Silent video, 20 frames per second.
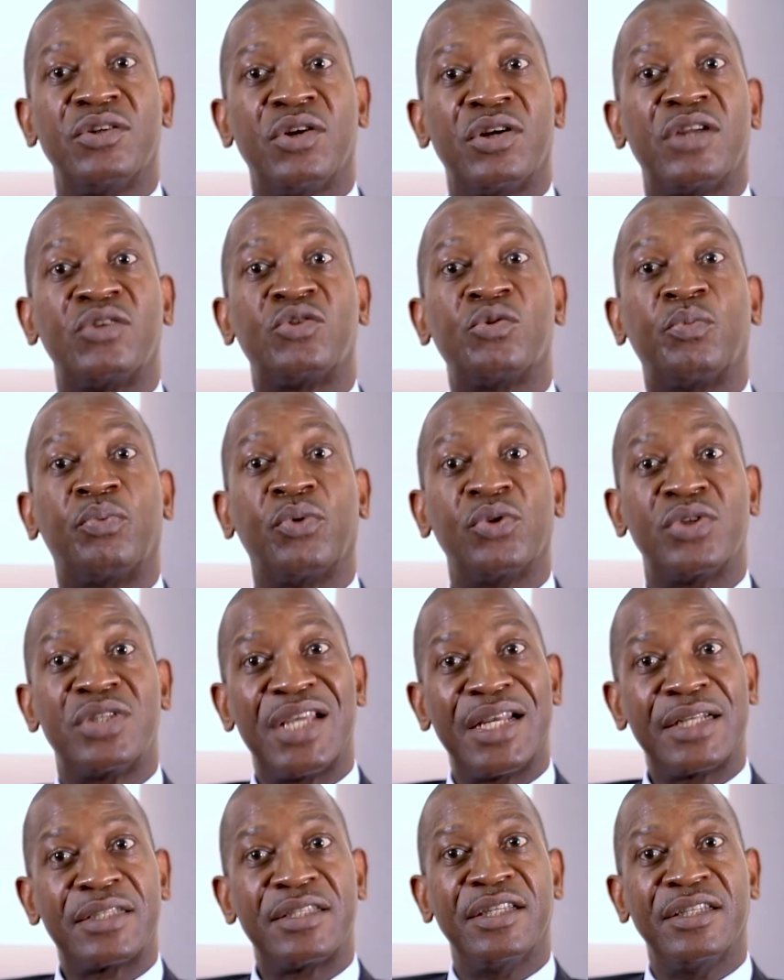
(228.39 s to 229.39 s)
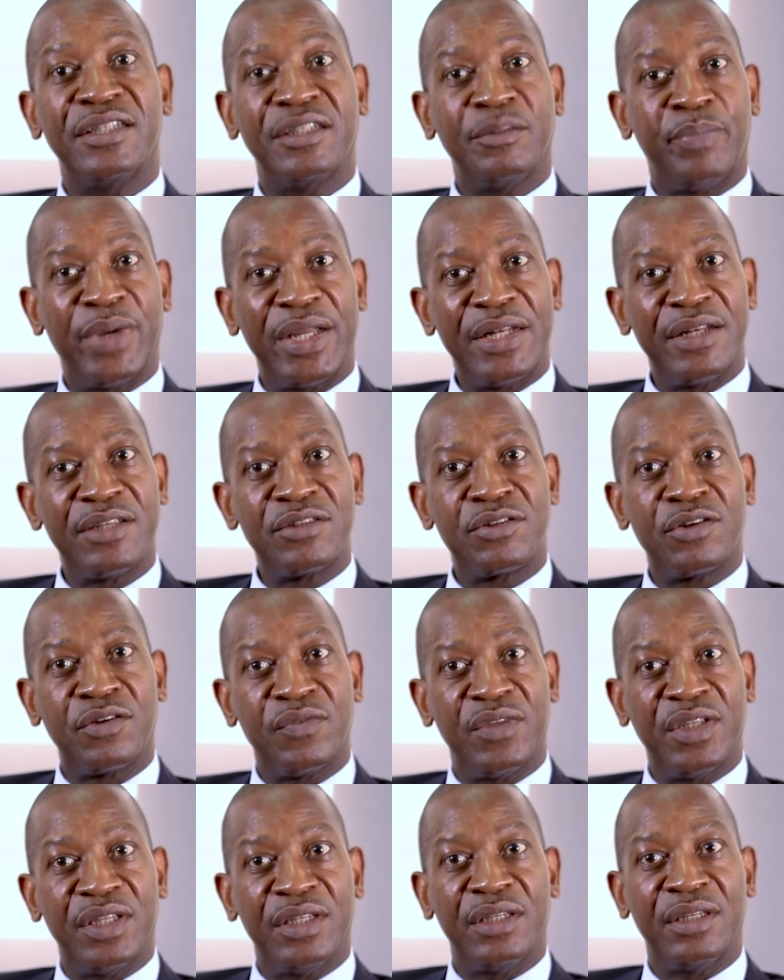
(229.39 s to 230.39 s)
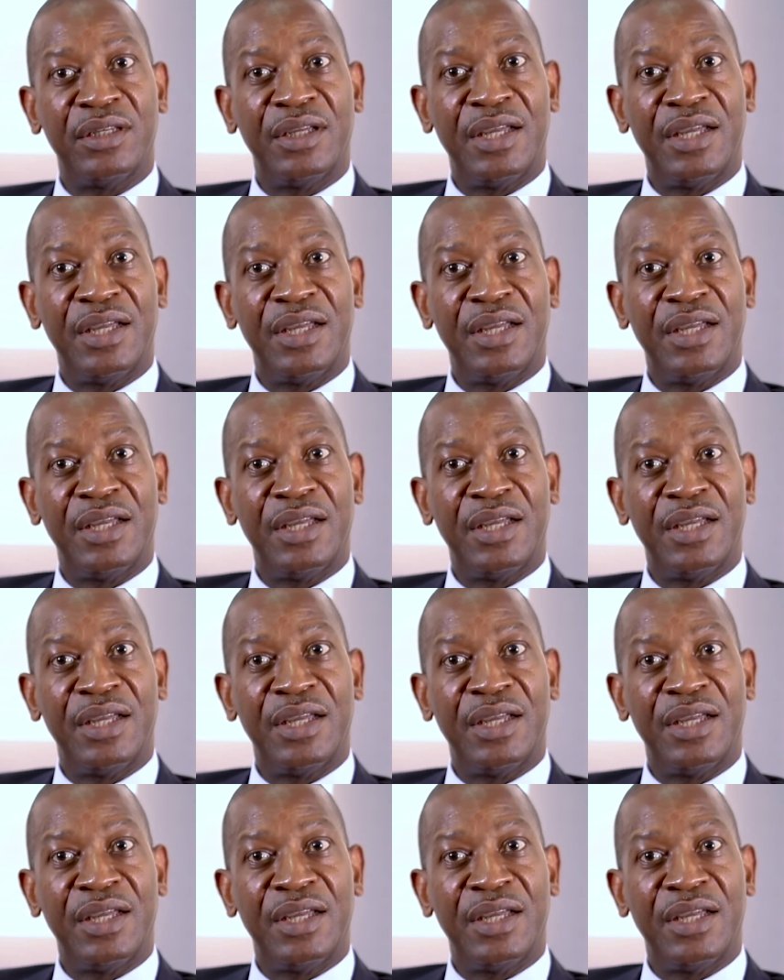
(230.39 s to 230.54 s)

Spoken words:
order to protect the independence of the